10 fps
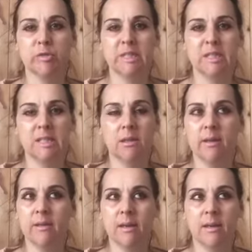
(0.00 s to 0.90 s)
anything
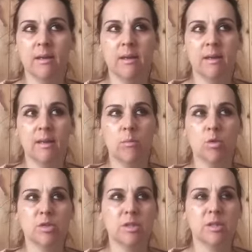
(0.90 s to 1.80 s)
like that. It
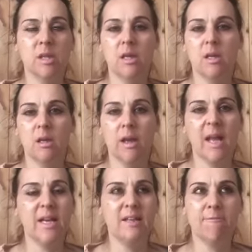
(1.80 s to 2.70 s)
wasn't like
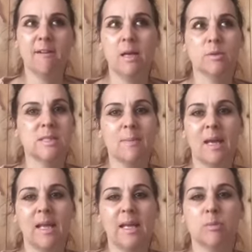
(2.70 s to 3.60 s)
any foul
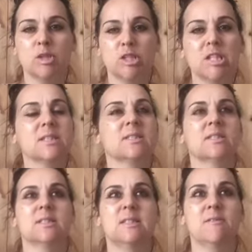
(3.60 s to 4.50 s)
smelling, it was just
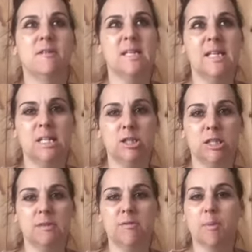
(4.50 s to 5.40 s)
severely
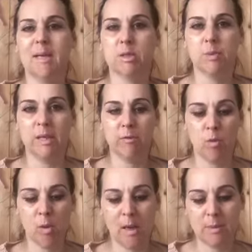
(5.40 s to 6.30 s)
itchy for about
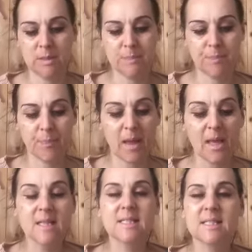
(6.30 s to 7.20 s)
24 hours.
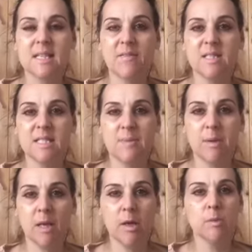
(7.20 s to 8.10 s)
7
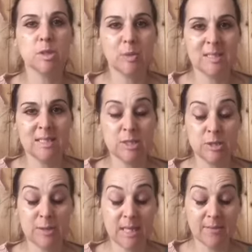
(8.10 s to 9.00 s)
DPO was
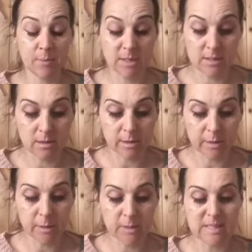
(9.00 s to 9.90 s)
22 day of my
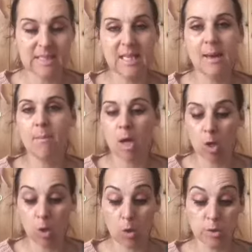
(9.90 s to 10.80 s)
cycle. CM
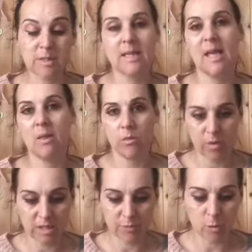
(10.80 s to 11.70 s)
lots, again,
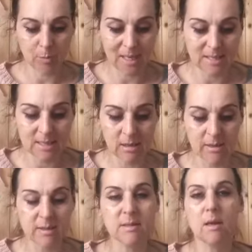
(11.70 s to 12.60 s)
3 to 4 panty
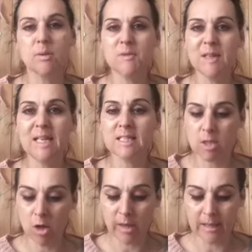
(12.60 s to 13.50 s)
liners. I was feeling
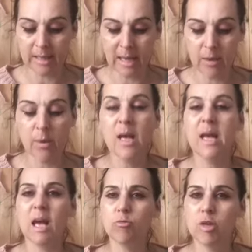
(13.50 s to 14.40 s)
tired now
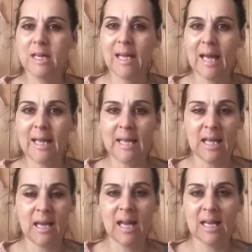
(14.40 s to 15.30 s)
and really
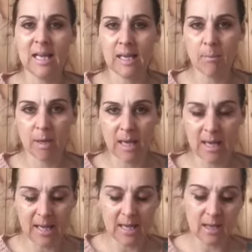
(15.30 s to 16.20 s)
achy. I had ligament
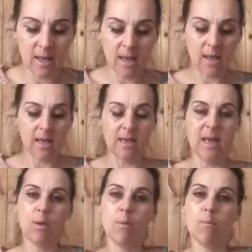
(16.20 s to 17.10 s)
ache.
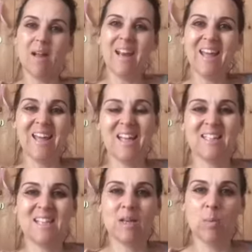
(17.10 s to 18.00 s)
Now, my leg
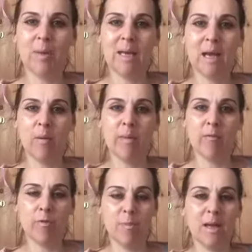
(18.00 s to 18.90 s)
aches a little bit now and
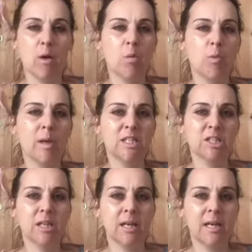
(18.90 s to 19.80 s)
then from that
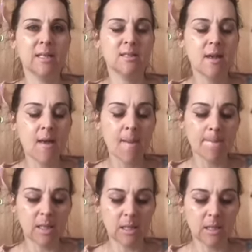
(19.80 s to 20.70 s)
operation I had,
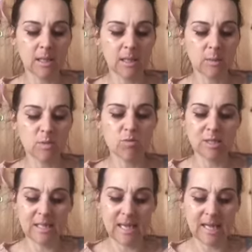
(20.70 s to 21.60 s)
but it was
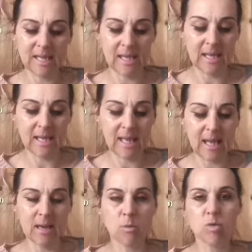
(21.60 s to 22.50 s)
really achy
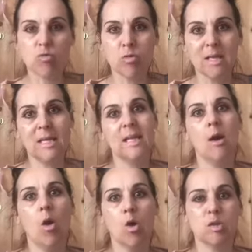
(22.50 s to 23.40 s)
and I was really
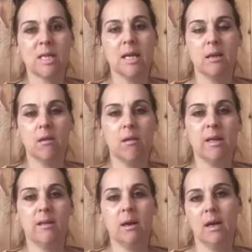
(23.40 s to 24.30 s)
hot at
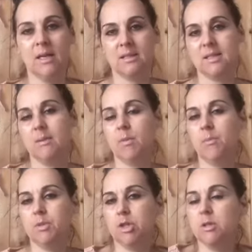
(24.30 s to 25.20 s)
night that I had to take my
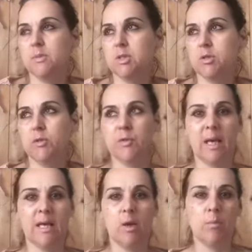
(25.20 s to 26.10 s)
pyjamas off
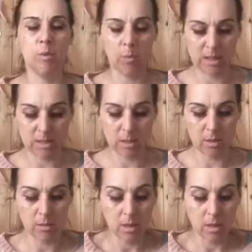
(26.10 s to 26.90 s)
and open the window,